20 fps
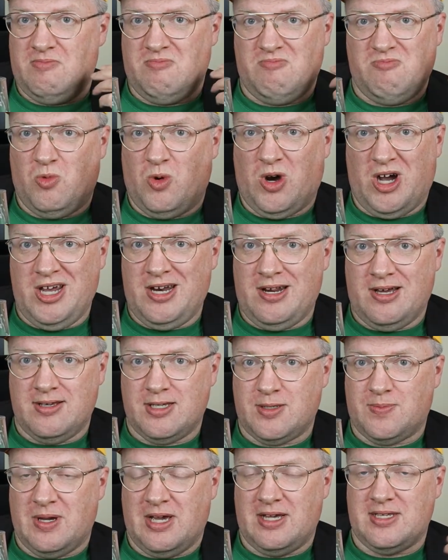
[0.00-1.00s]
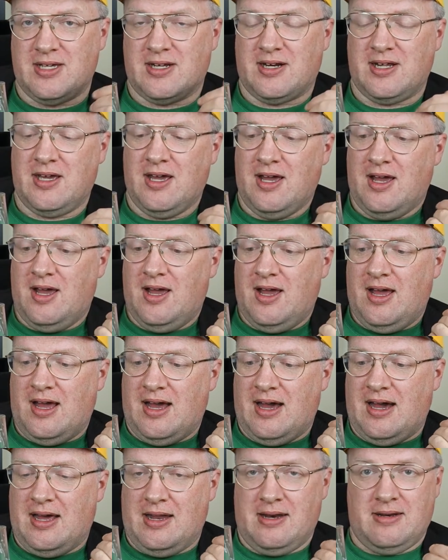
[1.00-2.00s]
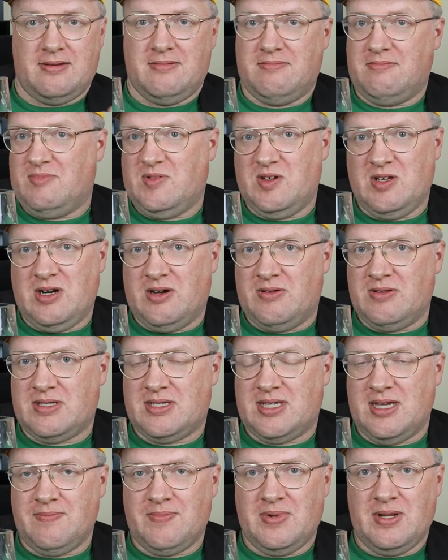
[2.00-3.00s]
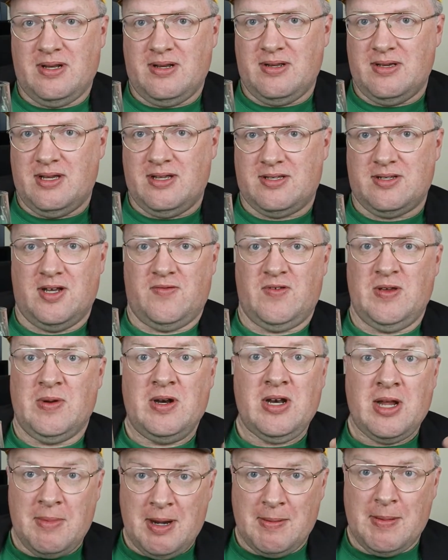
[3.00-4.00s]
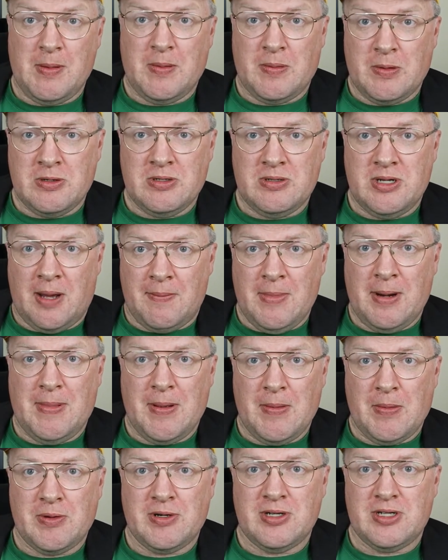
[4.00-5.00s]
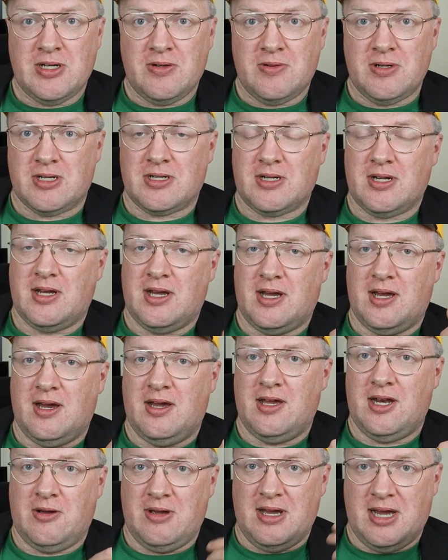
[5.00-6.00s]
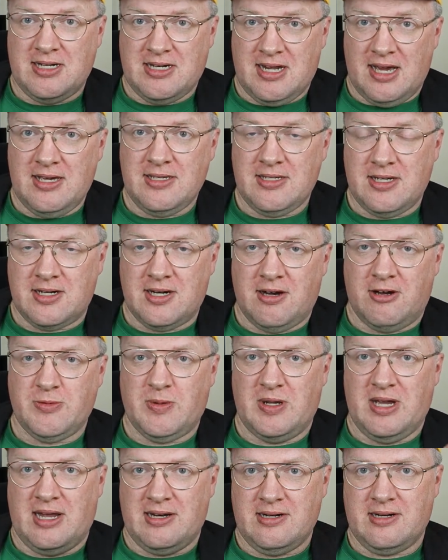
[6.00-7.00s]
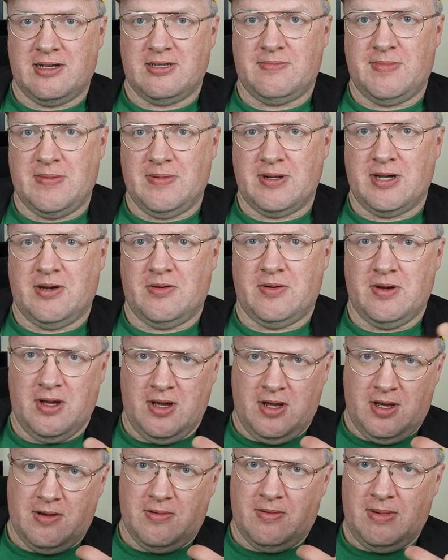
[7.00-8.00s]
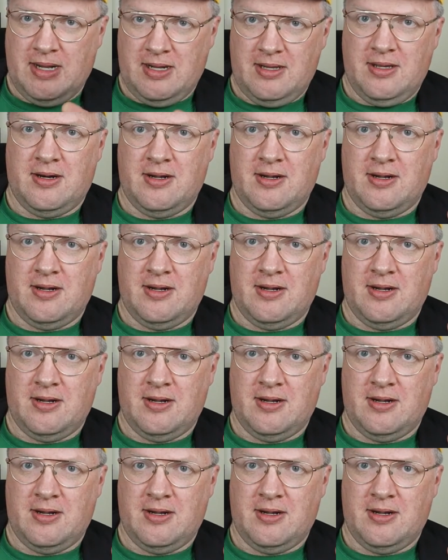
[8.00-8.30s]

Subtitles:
wine is, basically. And no, it's simple, it's lovely, but not many people were doing it. You had tasting notes, but you hadn't got people going, well,